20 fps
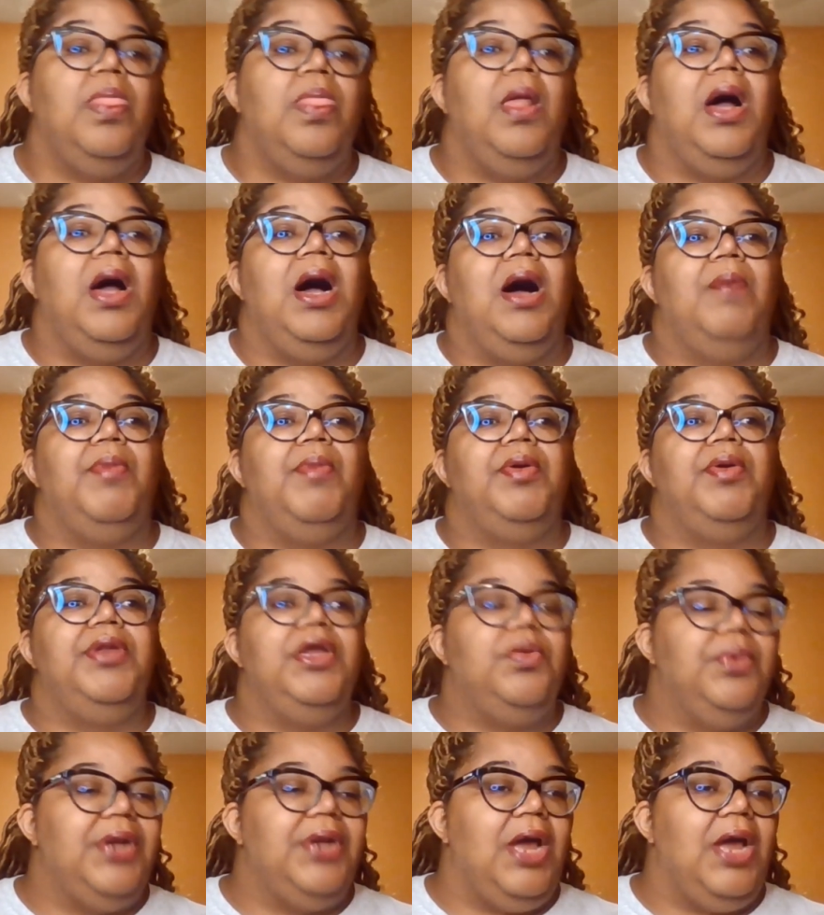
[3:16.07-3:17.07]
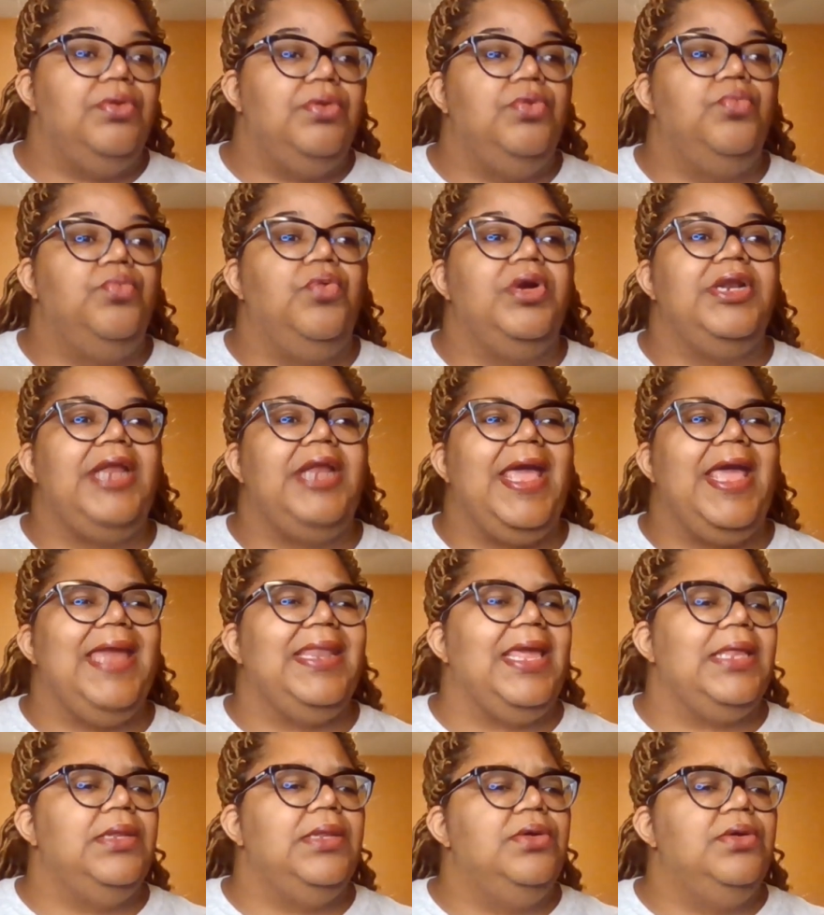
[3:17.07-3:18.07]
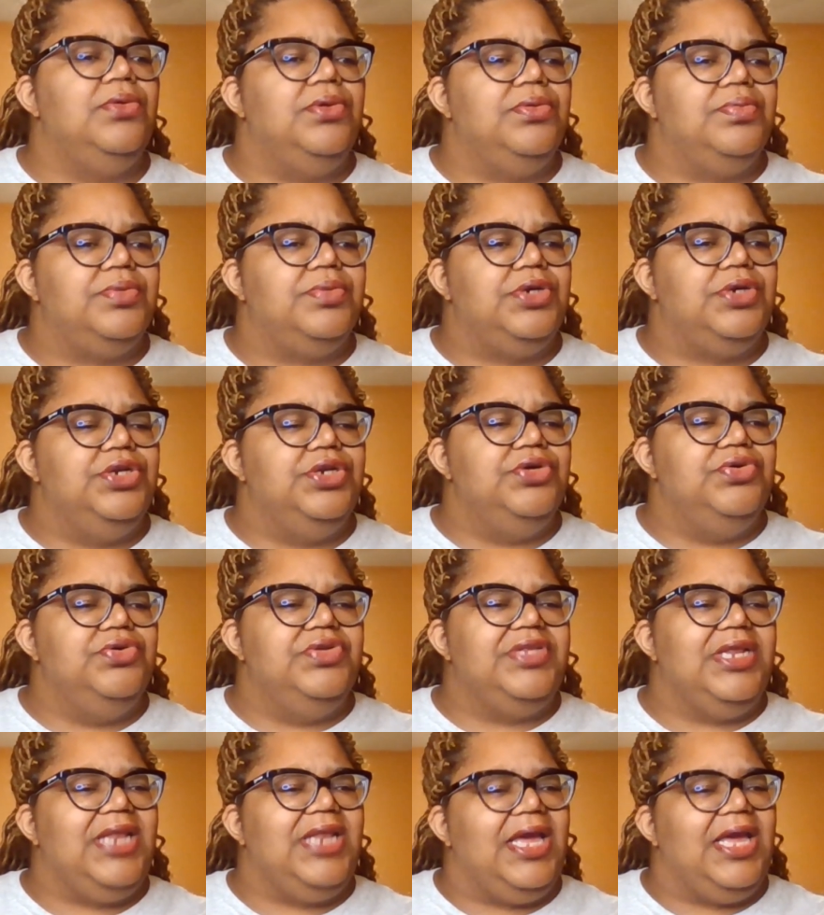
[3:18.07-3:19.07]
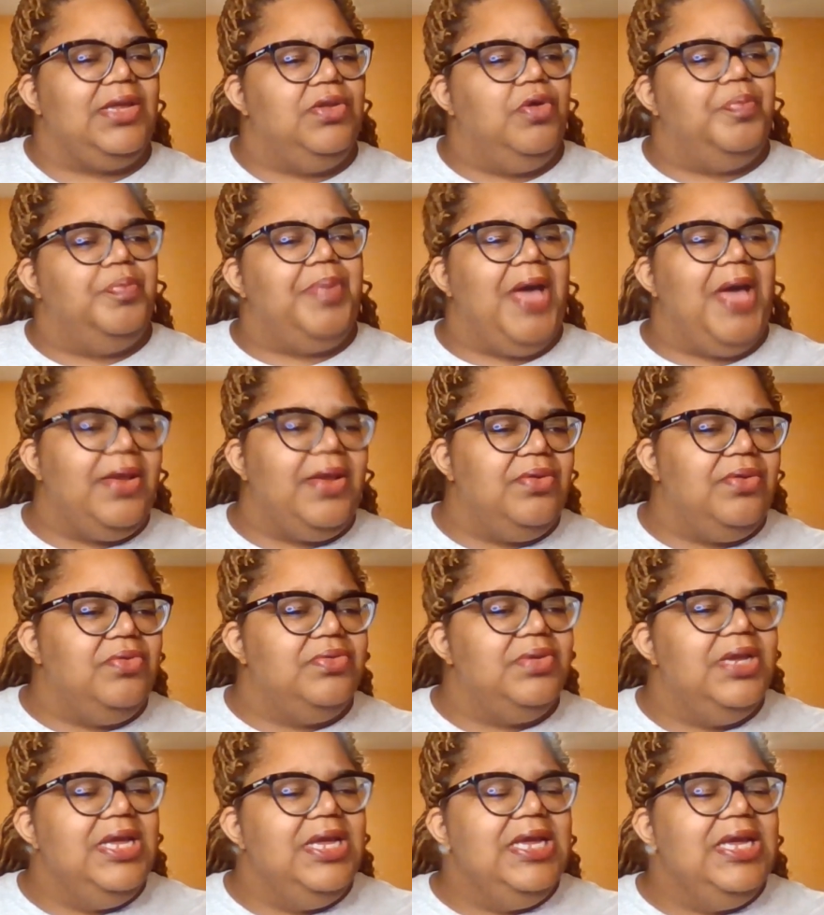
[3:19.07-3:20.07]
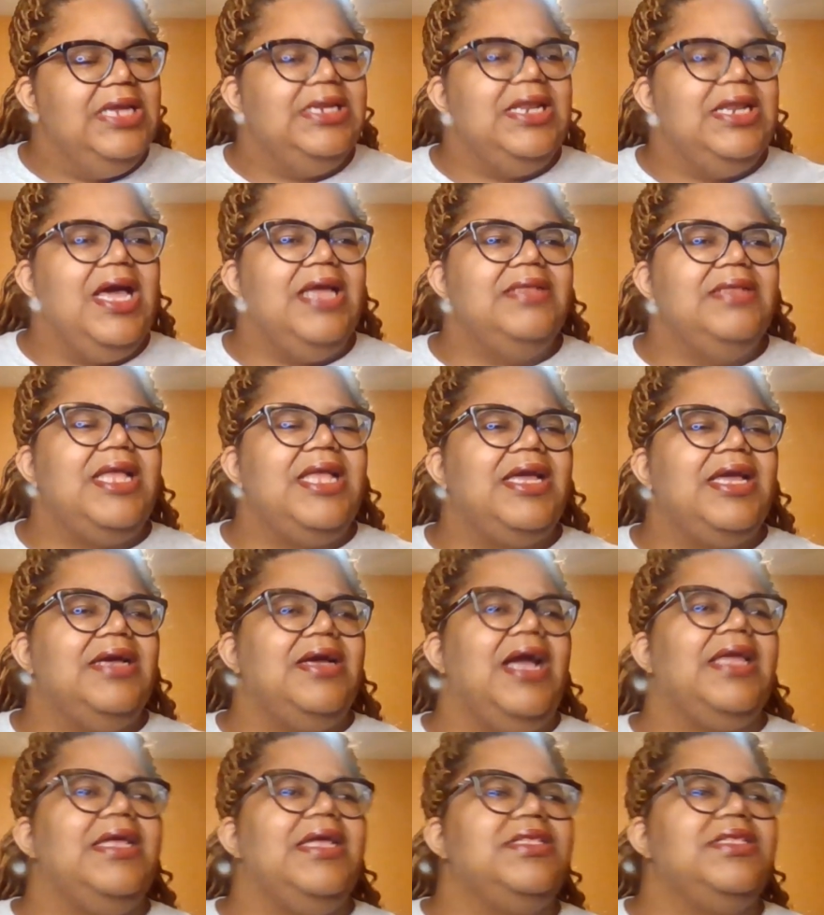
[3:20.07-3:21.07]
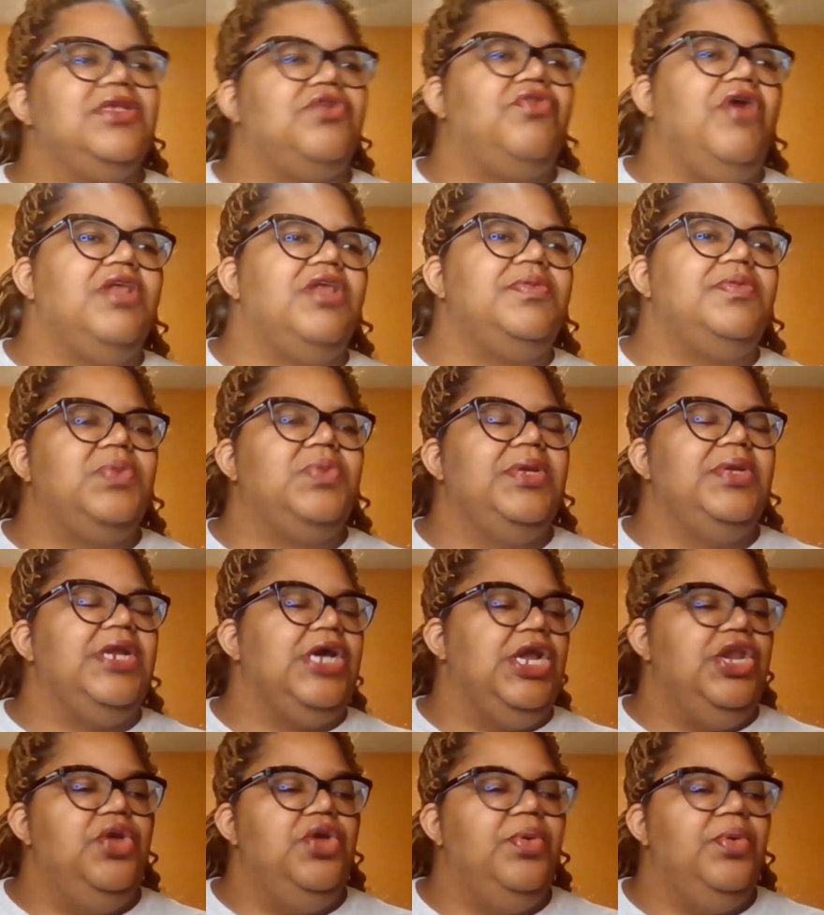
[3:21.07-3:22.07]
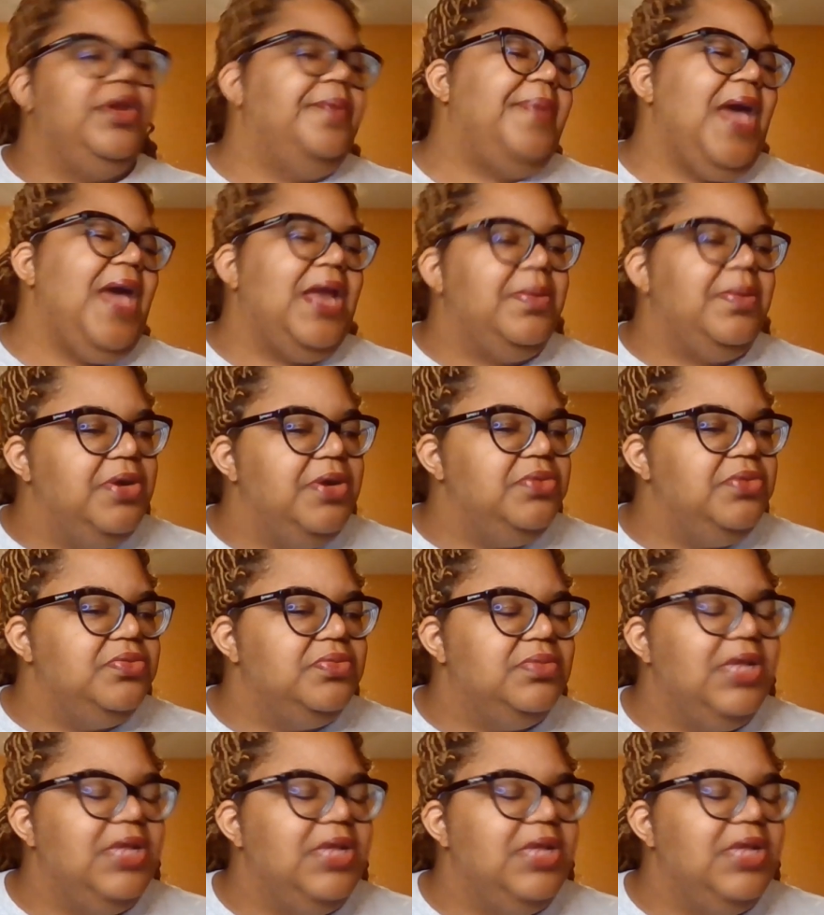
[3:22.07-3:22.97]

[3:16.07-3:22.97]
Monique went out on the water. They had, like, little canoes and, like, little paddle. Not, it's like, a cross between a canoe and a paddle boat.